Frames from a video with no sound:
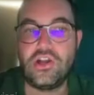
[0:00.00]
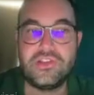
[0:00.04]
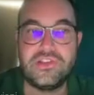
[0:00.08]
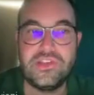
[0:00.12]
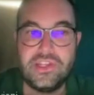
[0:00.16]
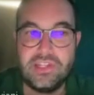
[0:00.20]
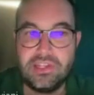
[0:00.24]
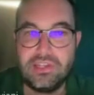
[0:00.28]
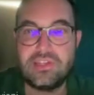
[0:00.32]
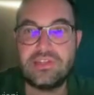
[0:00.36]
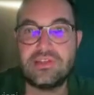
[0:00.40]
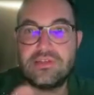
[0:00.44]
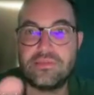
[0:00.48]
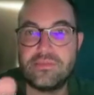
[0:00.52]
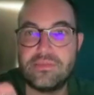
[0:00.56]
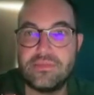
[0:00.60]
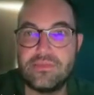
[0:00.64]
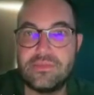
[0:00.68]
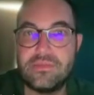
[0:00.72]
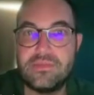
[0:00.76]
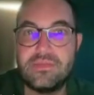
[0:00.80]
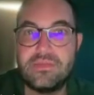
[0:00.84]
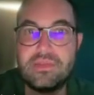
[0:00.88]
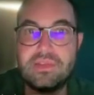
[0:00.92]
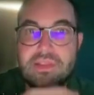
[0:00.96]
in,
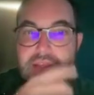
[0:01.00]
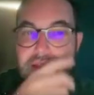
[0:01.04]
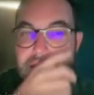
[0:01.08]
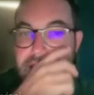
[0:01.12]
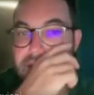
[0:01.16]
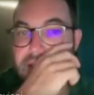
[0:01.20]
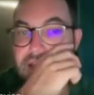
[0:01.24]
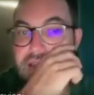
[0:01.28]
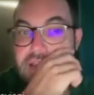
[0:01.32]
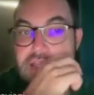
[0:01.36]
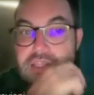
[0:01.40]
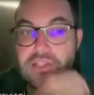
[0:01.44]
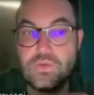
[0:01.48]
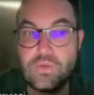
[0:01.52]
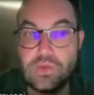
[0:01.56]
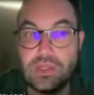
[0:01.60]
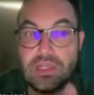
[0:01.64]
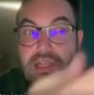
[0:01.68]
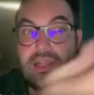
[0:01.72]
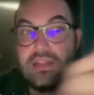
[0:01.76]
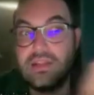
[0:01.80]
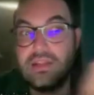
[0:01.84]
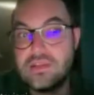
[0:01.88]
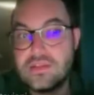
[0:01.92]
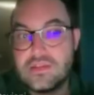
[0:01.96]
it
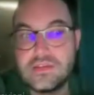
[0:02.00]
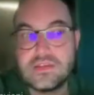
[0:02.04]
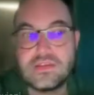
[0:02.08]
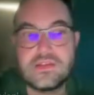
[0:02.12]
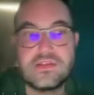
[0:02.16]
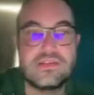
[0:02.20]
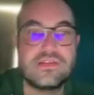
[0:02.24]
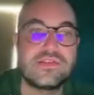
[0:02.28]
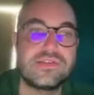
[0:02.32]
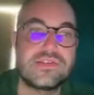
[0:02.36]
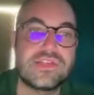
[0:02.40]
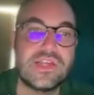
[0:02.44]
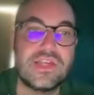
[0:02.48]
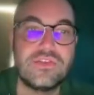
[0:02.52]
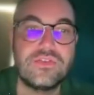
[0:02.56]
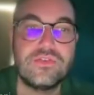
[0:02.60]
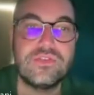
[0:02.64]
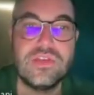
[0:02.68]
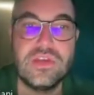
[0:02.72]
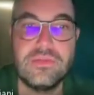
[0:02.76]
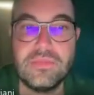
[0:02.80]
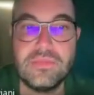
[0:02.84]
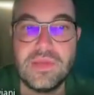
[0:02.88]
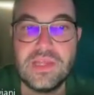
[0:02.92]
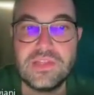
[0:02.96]
will send you the
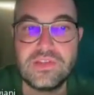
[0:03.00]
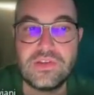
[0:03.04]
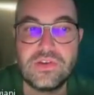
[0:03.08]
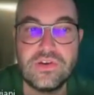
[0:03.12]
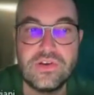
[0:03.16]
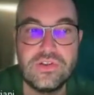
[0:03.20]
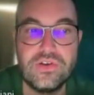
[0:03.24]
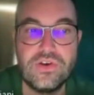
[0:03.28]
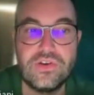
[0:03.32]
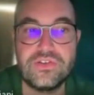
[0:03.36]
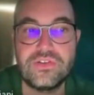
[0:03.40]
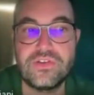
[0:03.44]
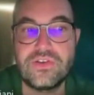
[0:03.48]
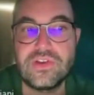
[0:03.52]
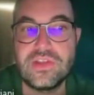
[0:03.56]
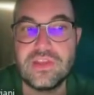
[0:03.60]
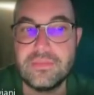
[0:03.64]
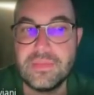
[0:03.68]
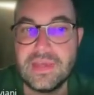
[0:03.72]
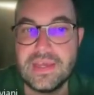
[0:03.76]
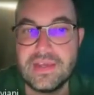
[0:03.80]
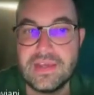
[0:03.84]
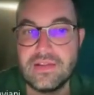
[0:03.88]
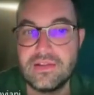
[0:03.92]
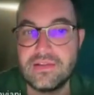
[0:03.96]
embed code on your
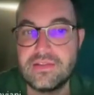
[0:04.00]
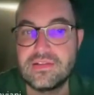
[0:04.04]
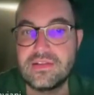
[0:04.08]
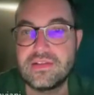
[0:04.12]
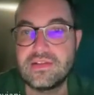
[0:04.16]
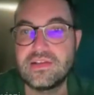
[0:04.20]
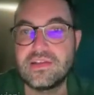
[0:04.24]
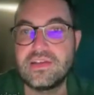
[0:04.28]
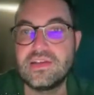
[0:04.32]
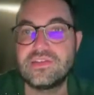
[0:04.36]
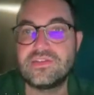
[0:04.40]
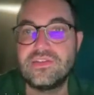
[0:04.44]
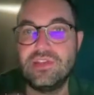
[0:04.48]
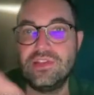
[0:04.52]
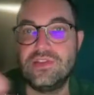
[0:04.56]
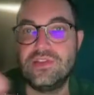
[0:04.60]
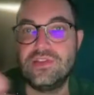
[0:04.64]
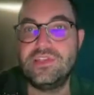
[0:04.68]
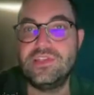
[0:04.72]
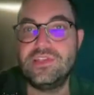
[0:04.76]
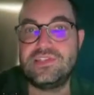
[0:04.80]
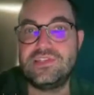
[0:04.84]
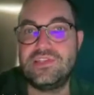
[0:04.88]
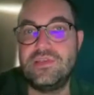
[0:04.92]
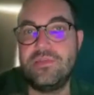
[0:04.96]
email. So
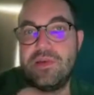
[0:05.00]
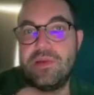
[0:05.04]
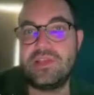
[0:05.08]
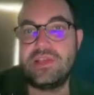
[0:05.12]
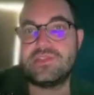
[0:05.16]
this depends